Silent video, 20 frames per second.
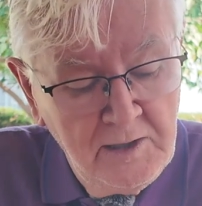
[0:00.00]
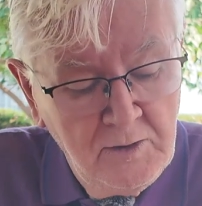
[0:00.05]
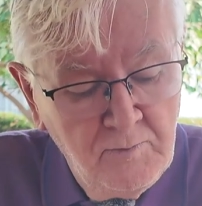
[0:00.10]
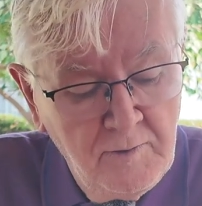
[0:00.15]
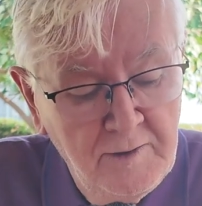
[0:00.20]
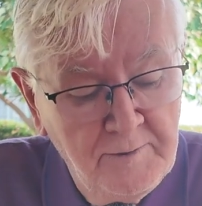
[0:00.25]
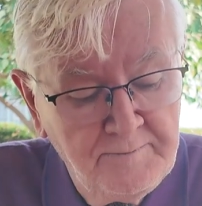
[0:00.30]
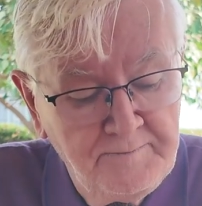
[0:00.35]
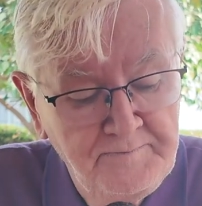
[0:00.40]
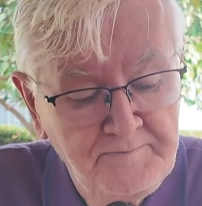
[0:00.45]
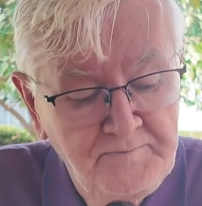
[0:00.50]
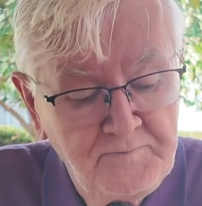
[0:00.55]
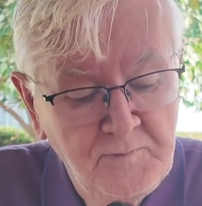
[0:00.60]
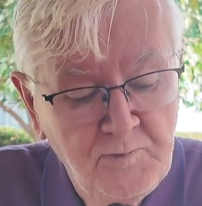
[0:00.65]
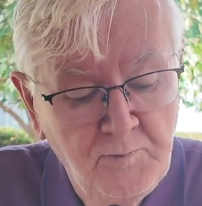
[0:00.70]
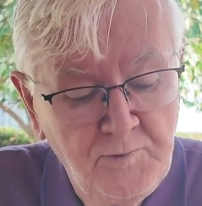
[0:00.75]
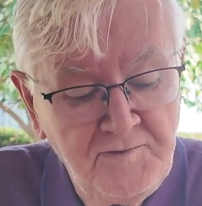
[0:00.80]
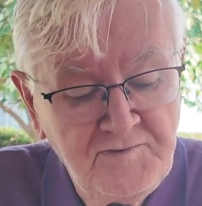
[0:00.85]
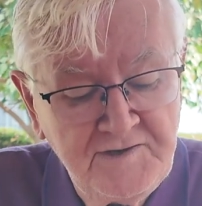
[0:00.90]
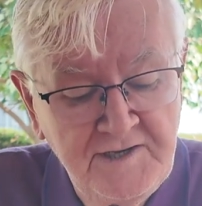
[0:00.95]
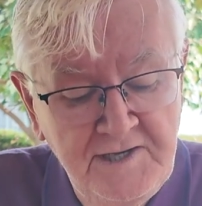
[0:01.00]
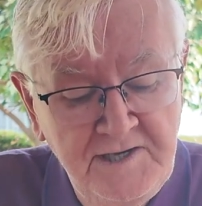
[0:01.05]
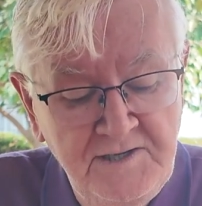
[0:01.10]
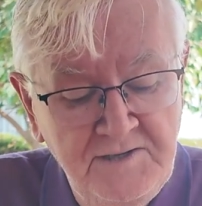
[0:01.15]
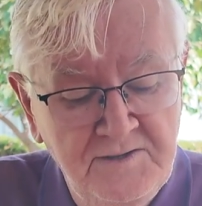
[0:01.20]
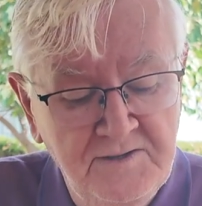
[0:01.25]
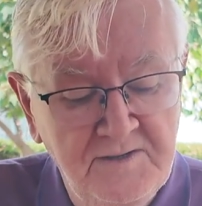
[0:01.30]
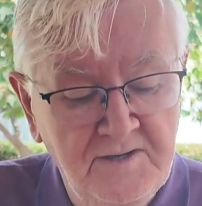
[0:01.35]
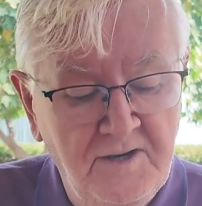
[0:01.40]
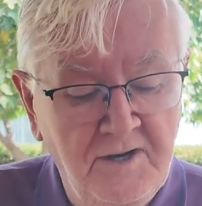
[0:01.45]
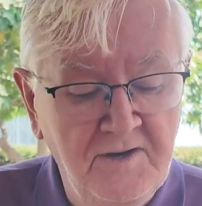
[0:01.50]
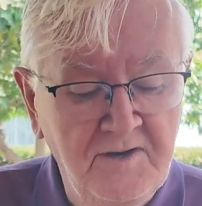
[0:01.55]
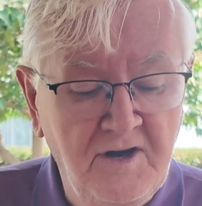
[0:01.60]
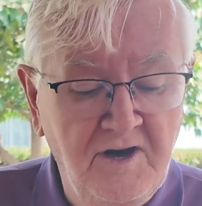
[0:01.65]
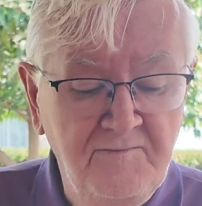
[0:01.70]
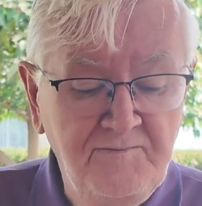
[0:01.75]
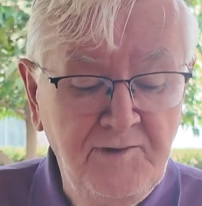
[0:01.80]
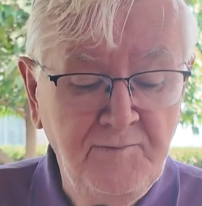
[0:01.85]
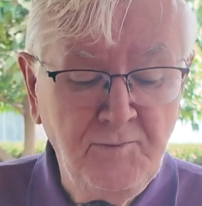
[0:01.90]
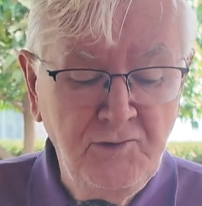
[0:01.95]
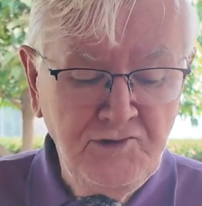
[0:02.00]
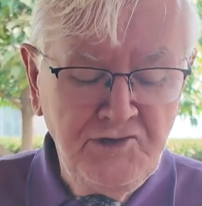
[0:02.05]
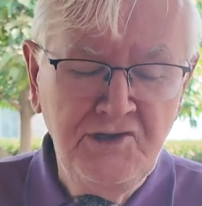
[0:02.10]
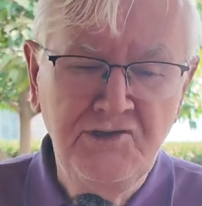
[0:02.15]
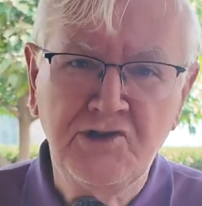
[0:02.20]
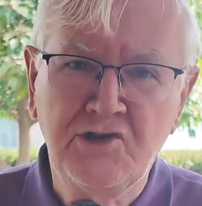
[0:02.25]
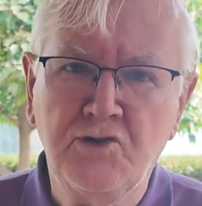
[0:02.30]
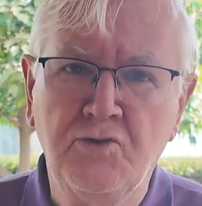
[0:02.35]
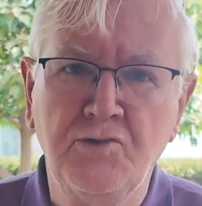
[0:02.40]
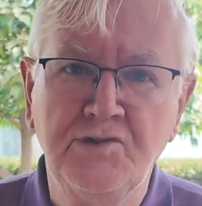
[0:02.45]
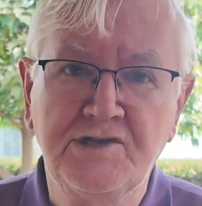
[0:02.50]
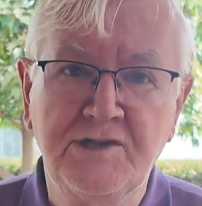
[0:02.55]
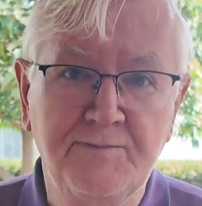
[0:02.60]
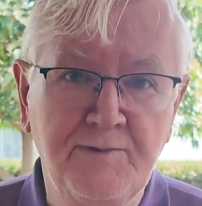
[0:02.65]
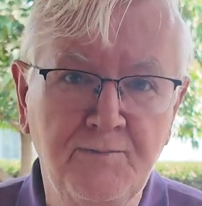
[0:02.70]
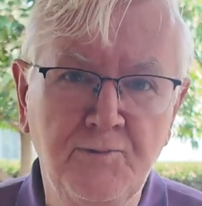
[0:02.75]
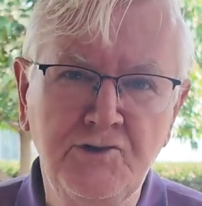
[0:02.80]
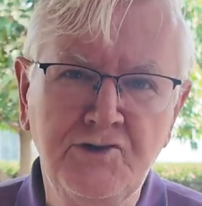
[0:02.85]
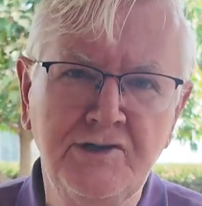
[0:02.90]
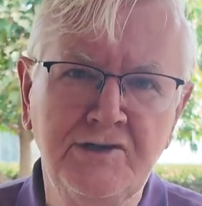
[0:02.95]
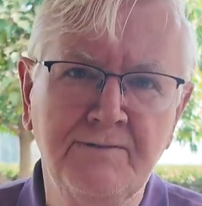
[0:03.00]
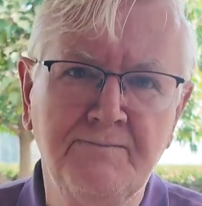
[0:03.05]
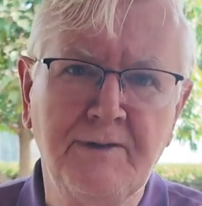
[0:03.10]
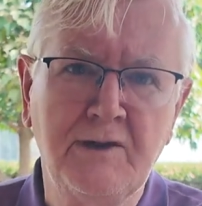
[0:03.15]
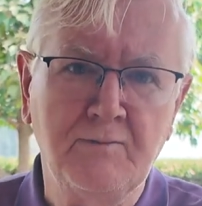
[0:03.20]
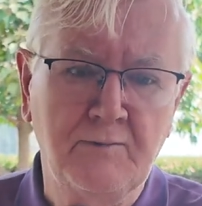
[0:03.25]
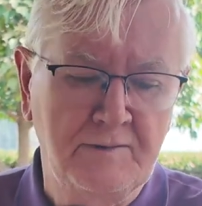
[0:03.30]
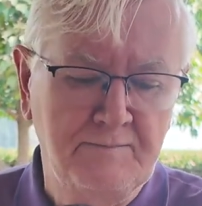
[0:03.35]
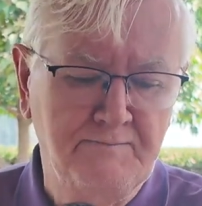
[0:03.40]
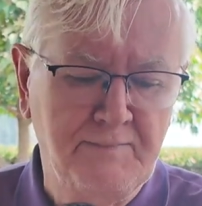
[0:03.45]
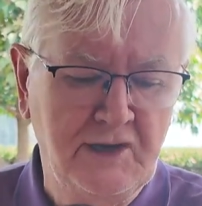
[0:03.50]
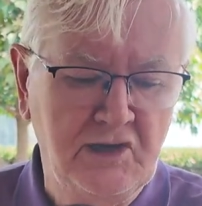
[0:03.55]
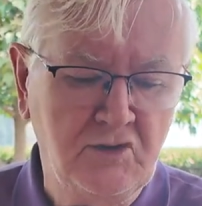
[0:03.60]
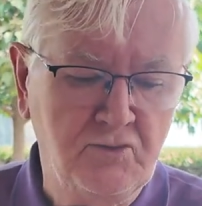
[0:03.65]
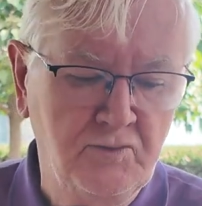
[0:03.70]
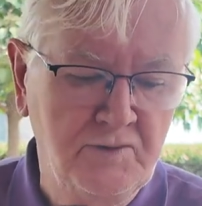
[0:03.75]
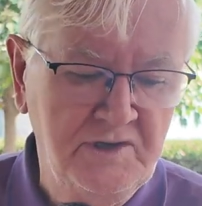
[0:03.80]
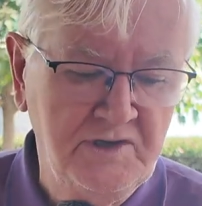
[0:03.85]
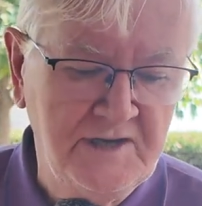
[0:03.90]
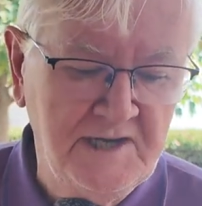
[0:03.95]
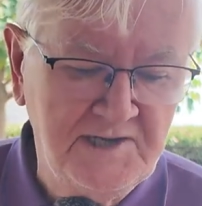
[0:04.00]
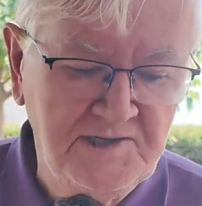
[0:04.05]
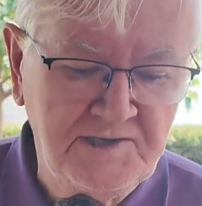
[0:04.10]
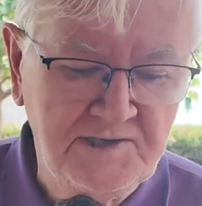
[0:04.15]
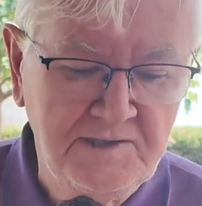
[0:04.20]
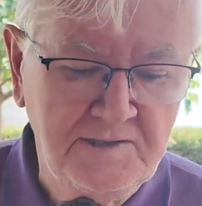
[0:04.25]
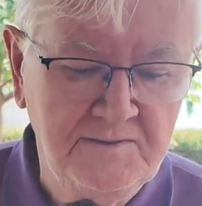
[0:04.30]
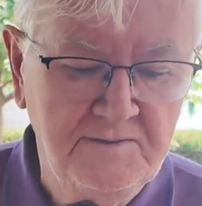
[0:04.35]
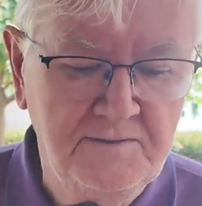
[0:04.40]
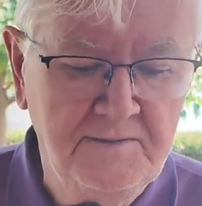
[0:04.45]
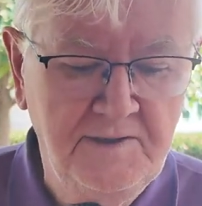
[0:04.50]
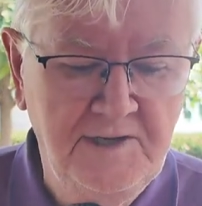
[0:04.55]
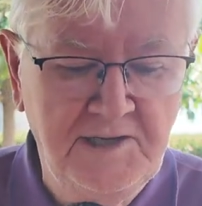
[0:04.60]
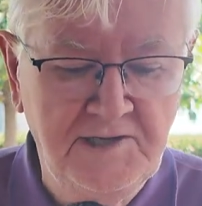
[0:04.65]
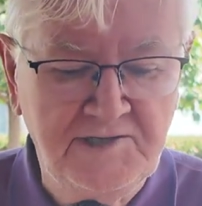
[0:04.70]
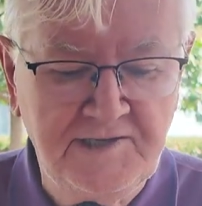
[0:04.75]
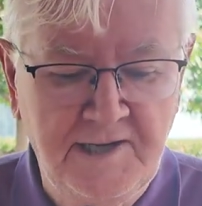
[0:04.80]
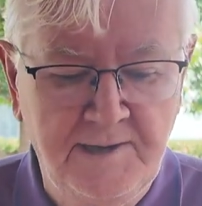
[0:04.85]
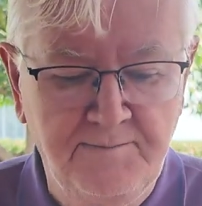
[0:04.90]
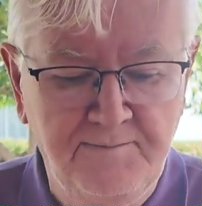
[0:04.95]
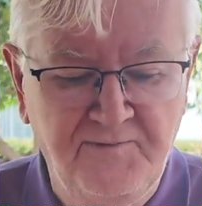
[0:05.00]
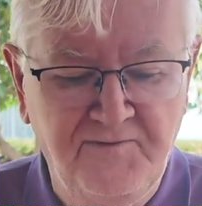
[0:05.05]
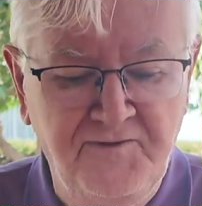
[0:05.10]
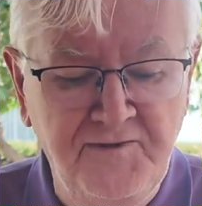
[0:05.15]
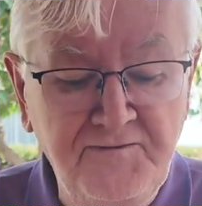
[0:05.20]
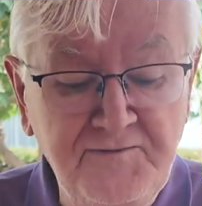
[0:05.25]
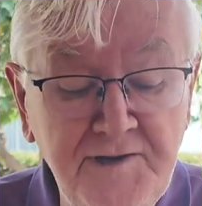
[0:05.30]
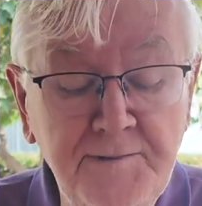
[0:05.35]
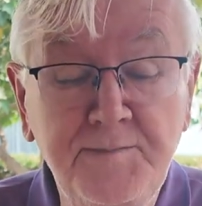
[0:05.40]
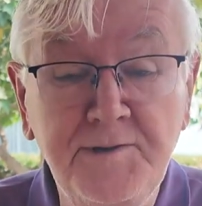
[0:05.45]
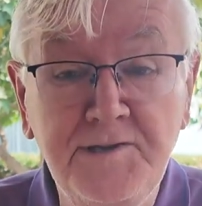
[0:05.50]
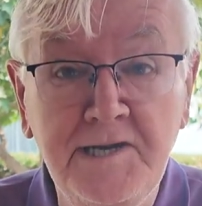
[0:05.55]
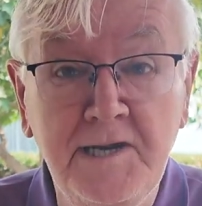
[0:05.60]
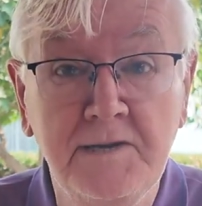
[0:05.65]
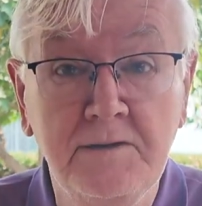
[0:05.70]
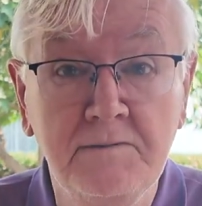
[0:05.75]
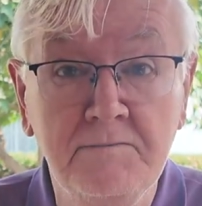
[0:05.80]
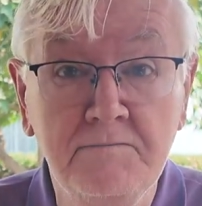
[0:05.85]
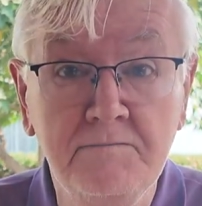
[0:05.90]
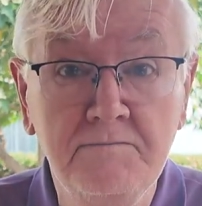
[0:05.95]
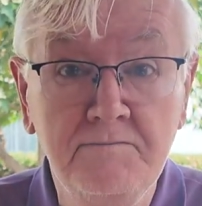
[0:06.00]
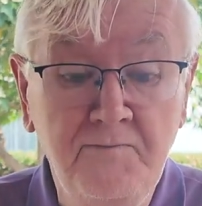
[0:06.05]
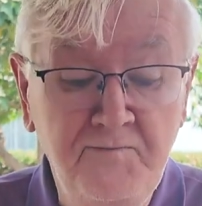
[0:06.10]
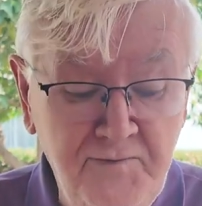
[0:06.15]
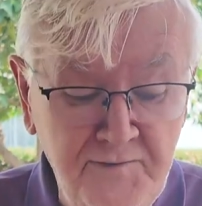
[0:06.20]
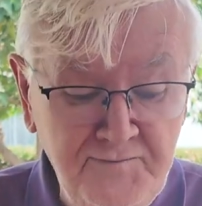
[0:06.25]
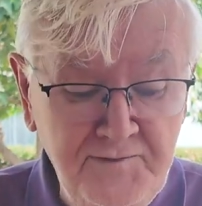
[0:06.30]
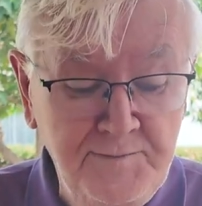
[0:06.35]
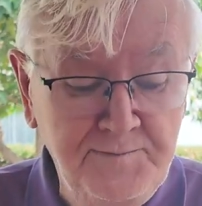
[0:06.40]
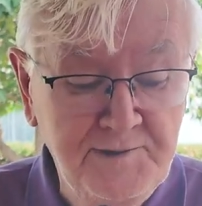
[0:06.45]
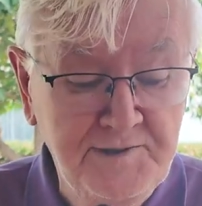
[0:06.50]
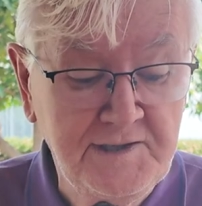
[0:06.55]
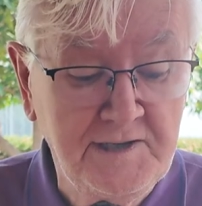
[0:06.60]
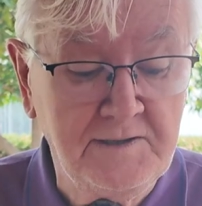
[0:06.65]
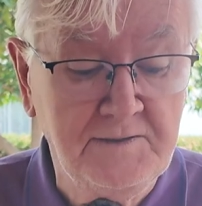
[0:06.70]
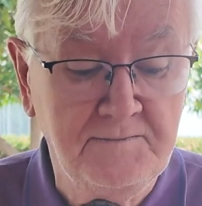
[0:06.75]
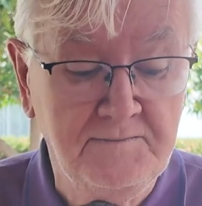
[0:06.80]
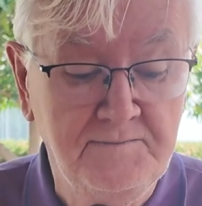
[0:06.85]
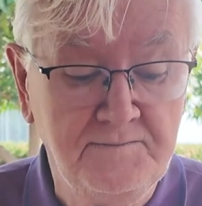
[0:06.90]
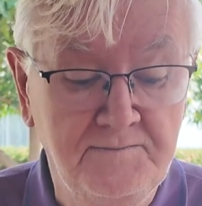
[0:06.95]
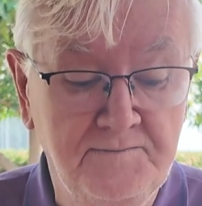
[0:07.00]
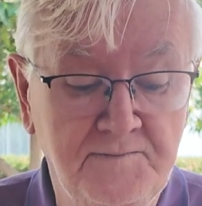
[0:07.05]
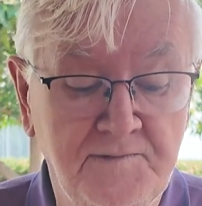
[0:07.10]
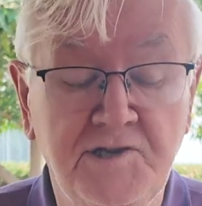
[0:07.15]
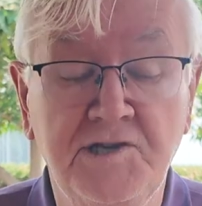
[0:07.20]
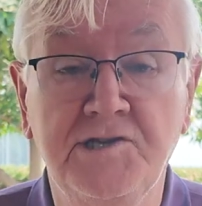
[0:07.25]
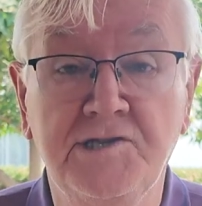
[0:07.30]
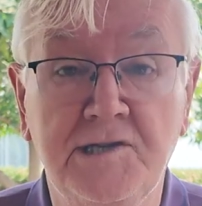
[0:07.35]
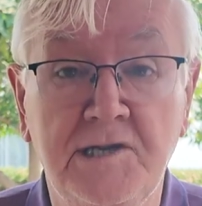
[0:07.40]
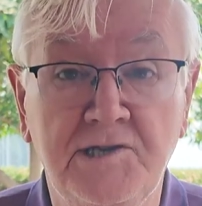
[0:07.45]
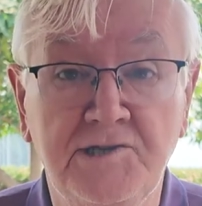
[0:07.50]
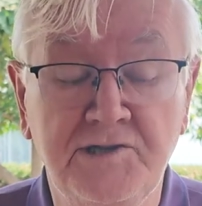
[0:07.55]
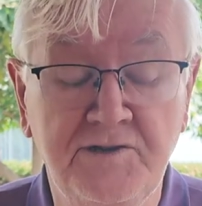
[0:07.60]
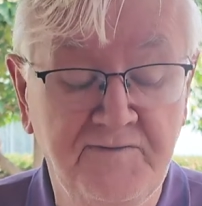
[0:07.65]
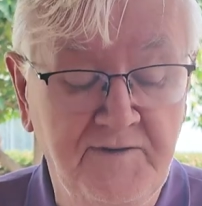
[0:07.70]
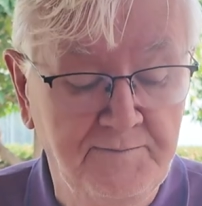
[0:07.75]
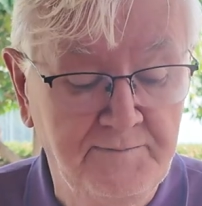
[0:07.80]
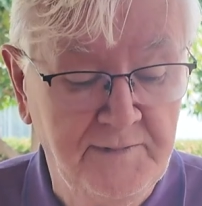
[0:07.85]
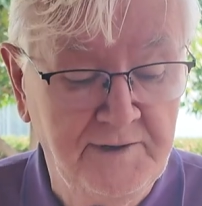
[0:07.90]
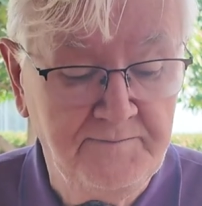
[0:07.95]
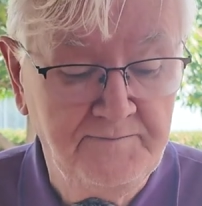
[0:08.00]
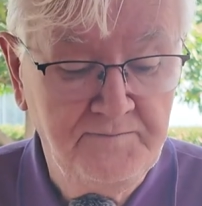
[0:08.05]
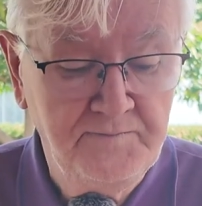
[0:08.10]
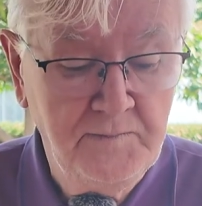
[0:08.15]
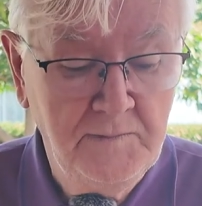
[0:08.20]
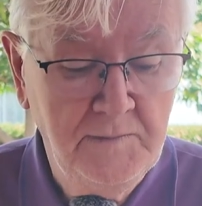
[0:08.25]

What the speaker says: Well, we've seen, I've been watching the coins, I've been watching the big one, Bitcoin, yes, it's up 50% since last November.